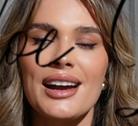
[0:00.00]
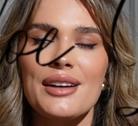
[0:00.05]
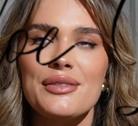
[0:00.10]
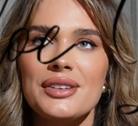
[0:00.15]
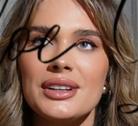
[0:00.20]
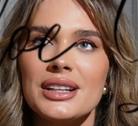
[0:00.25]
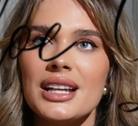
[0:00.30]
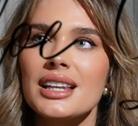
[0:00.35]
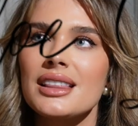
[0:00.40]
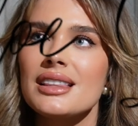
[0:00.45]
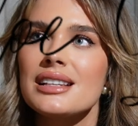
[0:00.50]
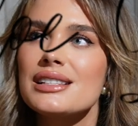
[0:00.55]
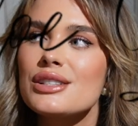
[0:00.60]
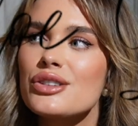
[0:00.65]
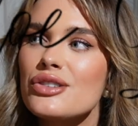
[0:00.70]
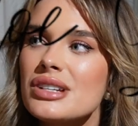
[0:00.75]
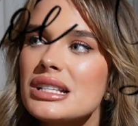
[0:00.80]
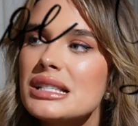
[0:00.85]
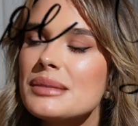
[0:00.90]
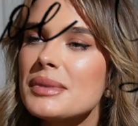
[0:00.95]
I feel like this
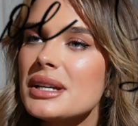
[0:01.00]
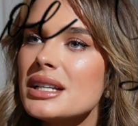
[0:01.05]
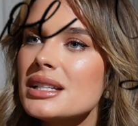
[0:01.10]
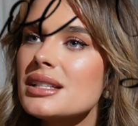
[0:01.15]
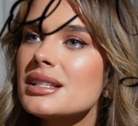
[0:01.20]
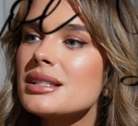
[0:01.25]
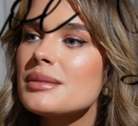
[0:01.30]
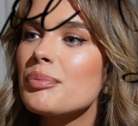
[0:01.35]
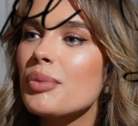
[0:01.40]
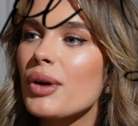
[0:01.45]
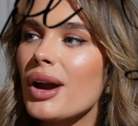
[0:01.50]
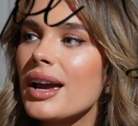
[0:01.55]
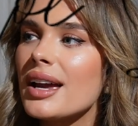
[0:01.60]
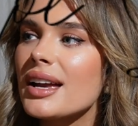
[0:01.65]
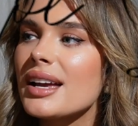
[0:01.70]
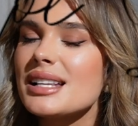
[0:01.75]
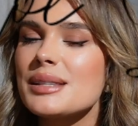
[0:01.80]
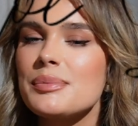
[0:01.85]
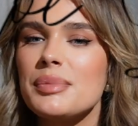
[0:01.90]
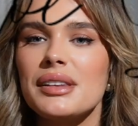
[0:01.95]
Christmas
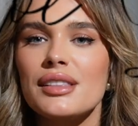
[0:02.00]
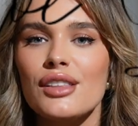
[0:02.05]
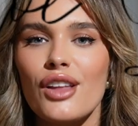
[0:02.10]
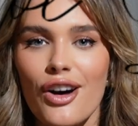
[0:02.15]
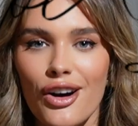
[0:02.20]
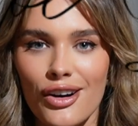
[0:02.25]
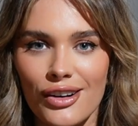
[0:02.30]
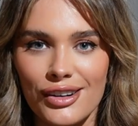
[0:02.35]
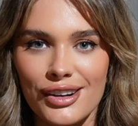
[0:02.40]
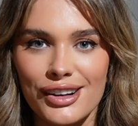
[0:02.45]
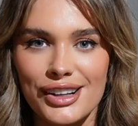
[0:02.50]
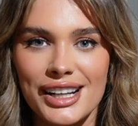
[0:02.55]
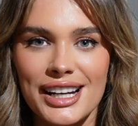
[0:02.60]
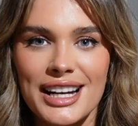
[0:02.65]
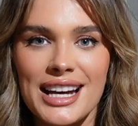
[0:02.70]
break has been long